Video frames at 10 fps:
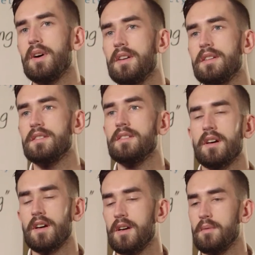by
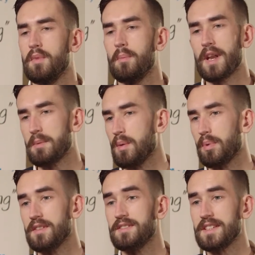many
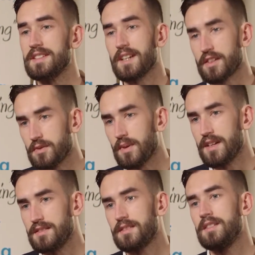people as
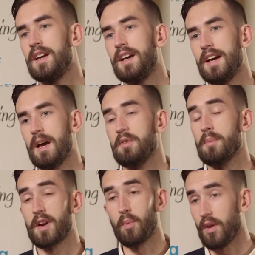desexualizing, and no
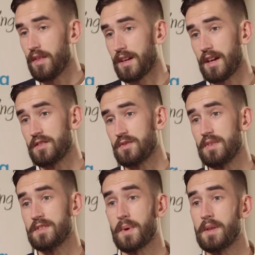matter what that cancer
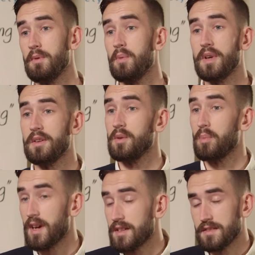is, whether it would be in your
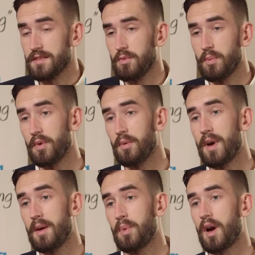breast as a woman or
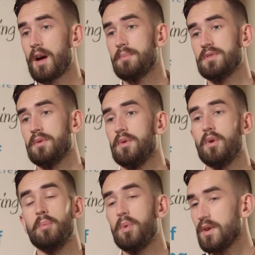man perhaps,
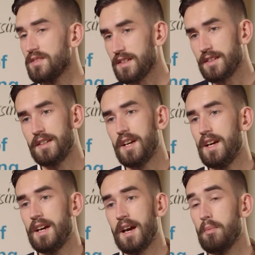or prostate,
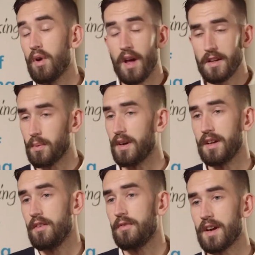or anywhere, and
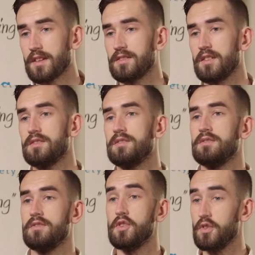it affects
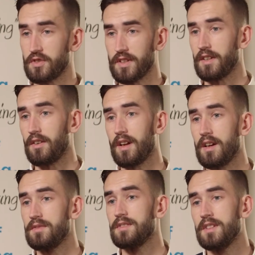us hugely in our
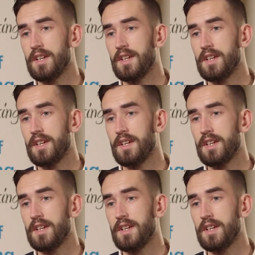lives.